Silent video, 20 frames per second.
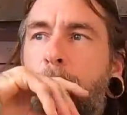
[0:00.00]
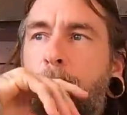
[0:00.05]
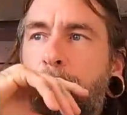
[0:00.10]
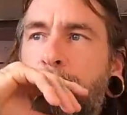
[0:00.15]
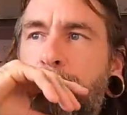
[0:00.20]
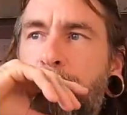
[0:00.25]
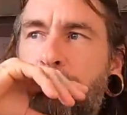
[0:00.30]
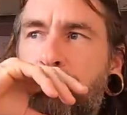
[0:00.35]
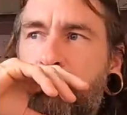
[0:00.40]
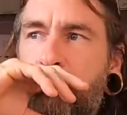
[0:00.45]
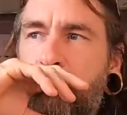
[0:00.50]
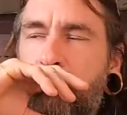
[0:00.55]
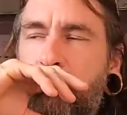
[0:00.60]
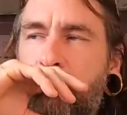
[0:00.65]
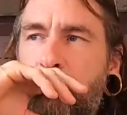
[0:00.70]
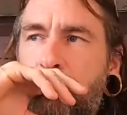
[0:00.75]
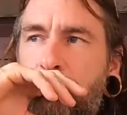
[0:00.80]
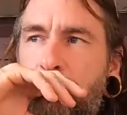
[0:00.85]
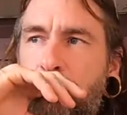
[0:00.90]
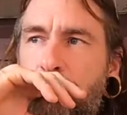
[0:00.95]

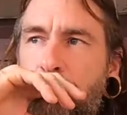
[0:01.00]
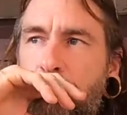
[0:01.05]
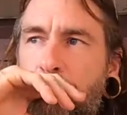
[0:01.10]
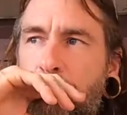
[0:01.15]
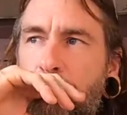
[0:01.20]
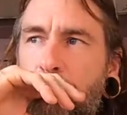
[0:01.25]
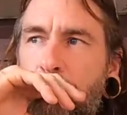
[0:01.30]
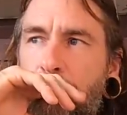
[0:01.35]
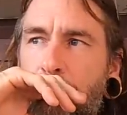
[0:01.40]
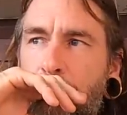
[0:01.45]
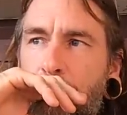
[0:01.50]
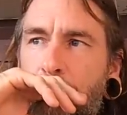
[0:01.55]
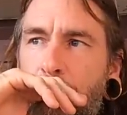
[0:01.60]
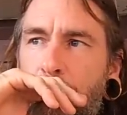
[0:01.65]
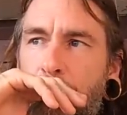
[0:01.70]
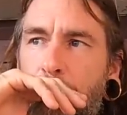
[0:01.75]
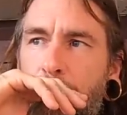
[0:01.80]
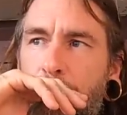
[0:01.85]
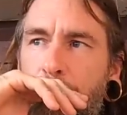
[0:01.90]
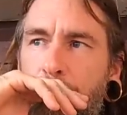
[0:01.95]

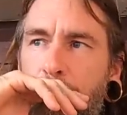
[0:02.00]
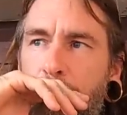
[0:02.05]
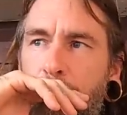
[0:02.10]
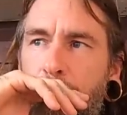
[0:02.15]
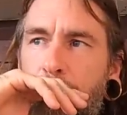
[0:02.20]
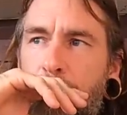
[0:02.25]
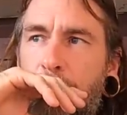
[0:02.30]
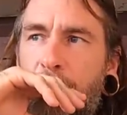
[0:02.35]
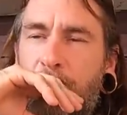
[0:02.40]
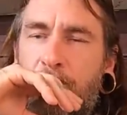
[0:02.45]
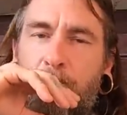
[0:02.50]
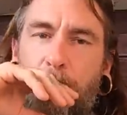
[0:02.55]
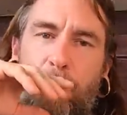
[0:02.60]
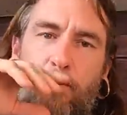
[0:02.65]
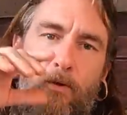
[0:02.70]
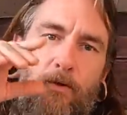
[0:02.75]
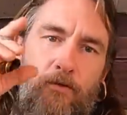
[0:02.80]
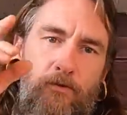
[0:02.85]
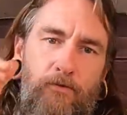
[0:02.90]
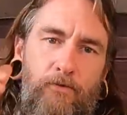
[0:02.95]
It's
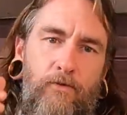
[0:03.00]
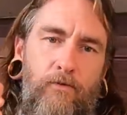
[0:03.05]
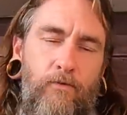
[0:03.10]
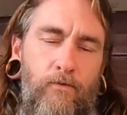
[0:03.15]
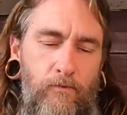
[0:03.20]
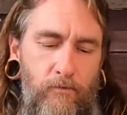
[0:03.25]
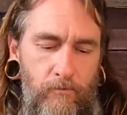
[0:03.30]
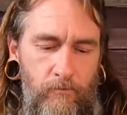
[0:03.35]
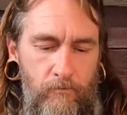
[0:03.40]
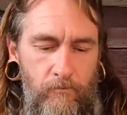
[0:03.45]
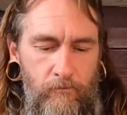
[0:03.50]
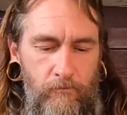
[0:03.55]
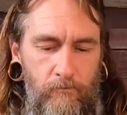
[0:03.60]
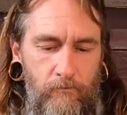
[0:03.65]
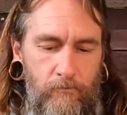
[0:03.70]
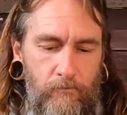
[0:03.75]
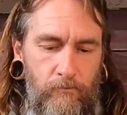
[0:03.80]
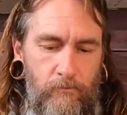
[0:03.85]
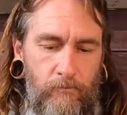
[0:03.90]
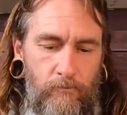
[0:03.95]
important to
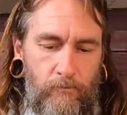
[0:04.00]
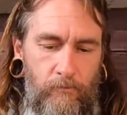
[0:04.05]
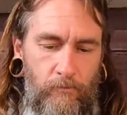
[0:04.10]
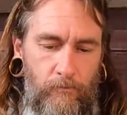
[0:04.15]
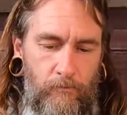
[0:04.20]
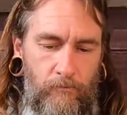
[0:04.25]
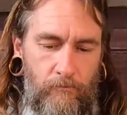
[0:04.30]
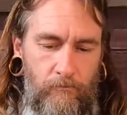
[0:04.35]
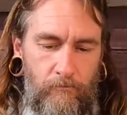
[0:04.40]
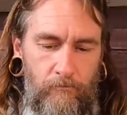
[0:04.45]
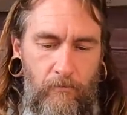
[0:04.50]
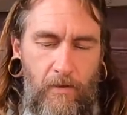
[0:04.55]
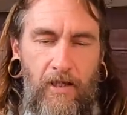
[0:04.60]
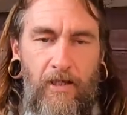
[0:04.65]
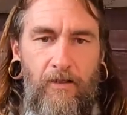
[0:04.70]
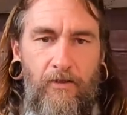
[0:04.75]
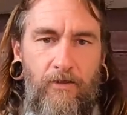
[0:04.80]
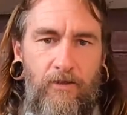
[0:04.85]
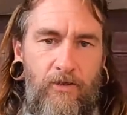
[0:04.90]
make a